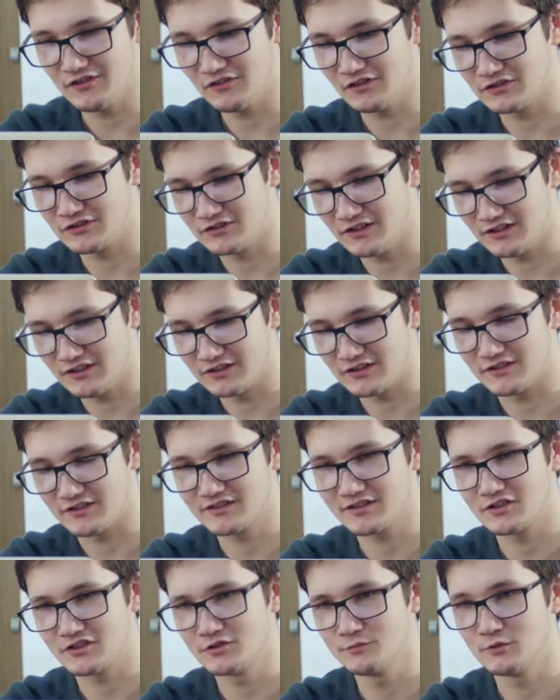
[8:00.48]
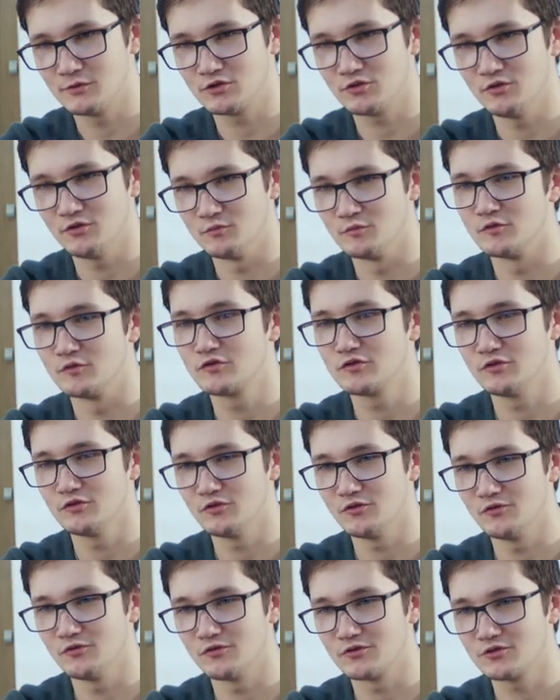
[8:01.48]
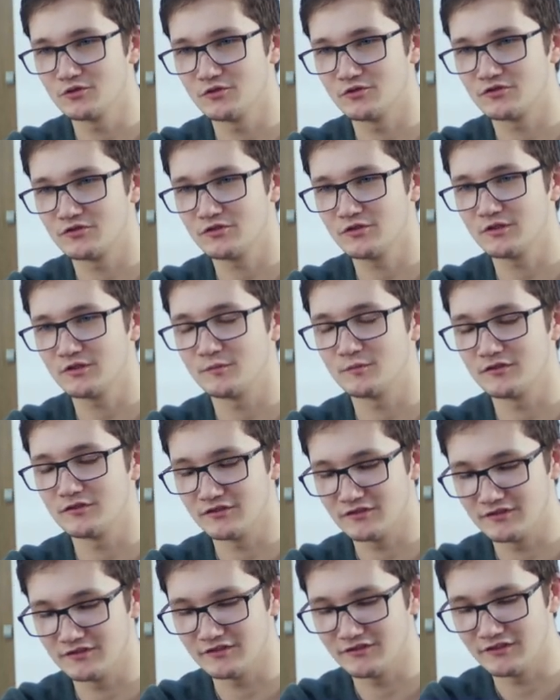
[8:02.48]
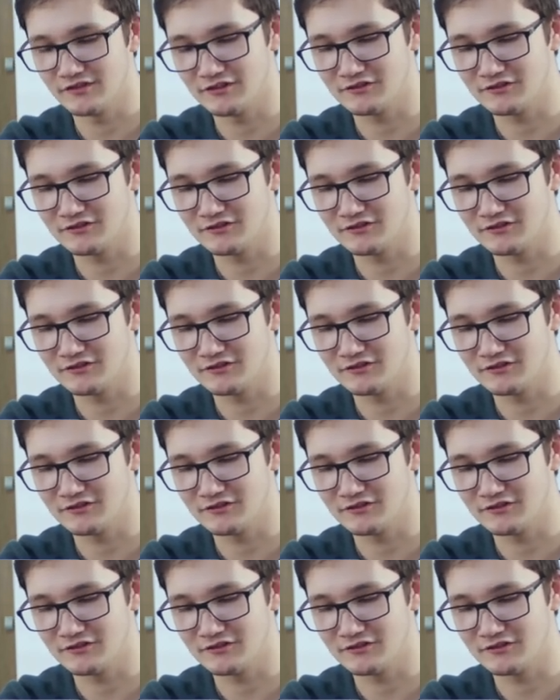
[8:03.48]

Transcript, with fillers: your computer. I also recommend